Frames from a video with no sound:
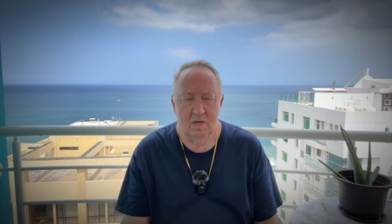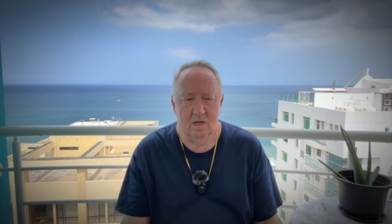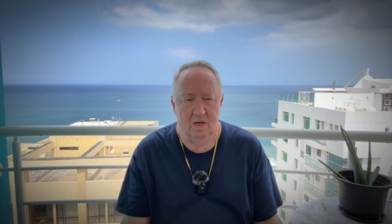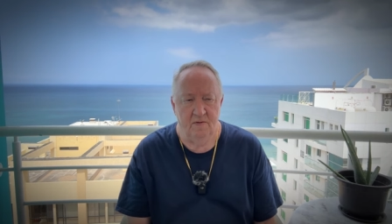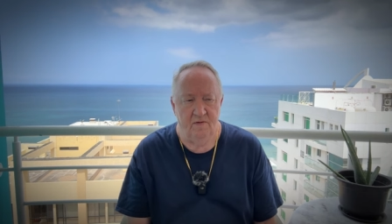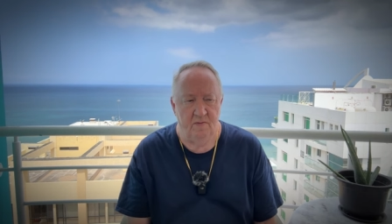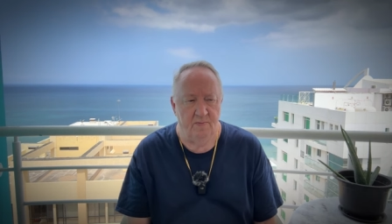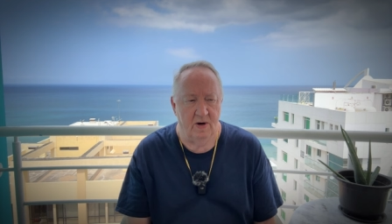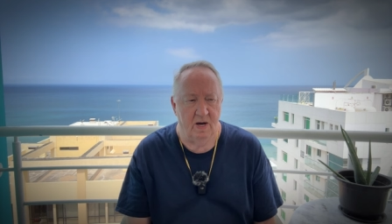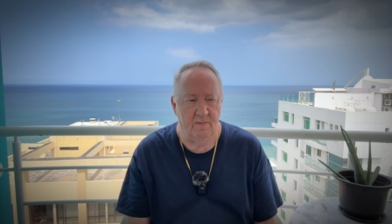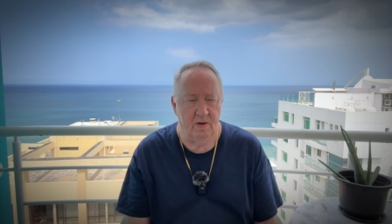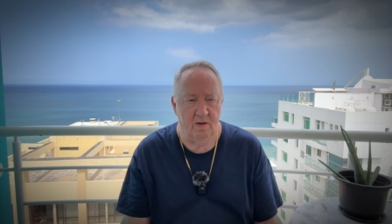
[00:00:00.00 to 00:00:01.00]
and if you
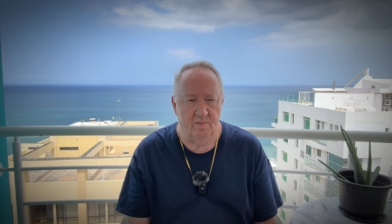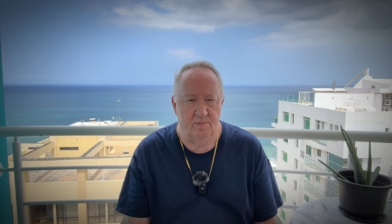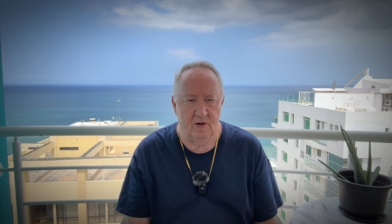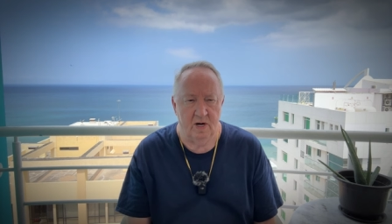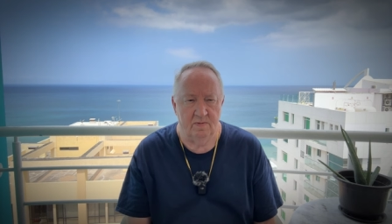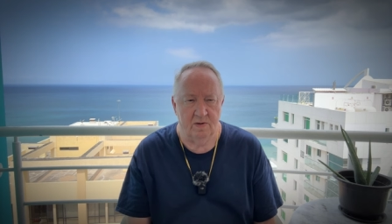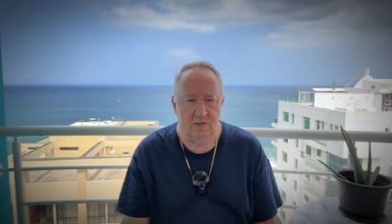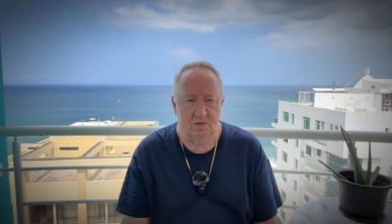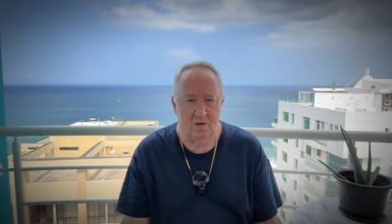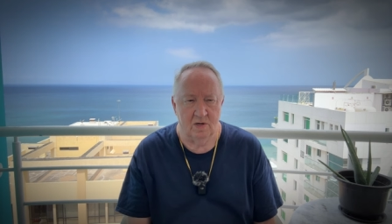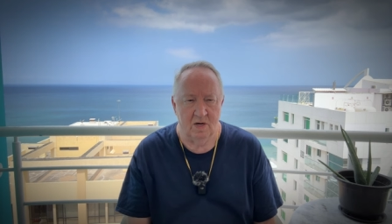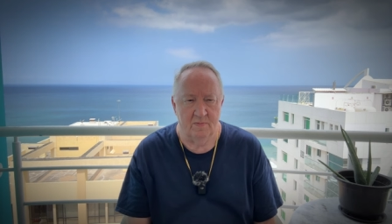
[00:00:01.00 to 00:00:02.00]
buy me a breakfast
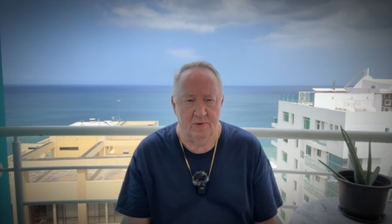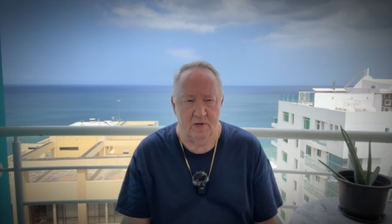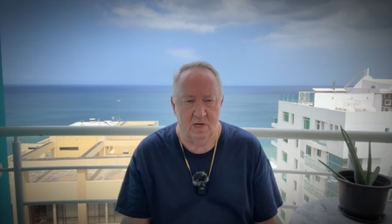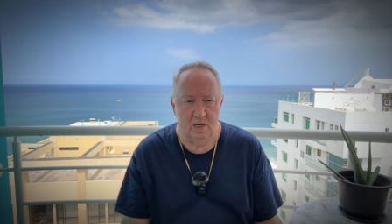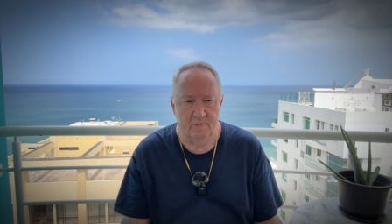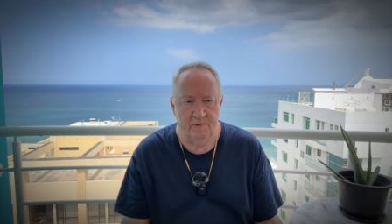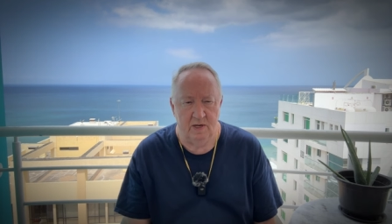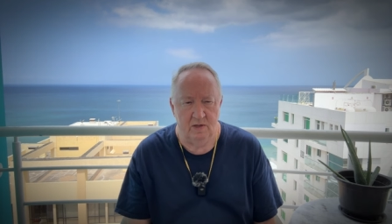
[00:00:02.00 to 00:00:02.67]
or a cup of coffee